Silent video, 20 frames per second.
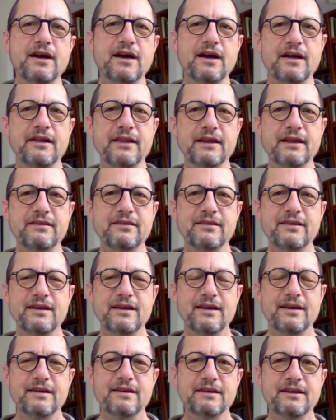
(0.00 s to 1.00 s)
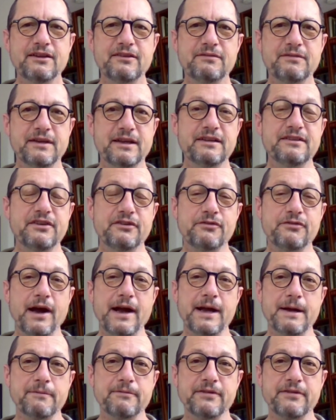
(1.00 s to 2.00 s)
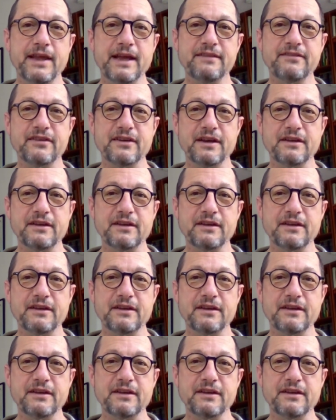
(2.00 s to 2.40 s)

Uh, that's it's it's a triumph in that